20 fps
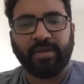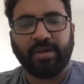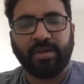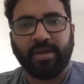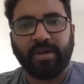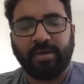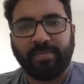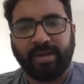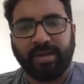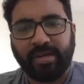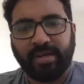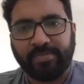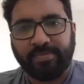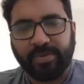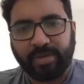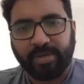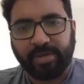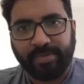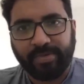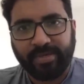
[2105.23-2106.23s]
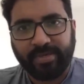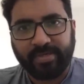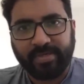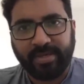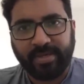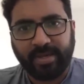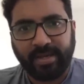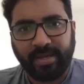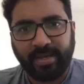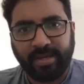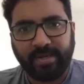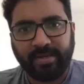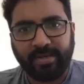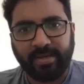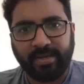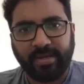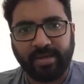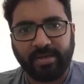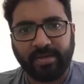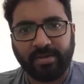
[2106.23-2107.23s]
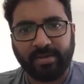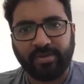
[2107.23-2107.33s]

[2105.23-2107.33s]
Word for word: uh, multiple topics, and uh,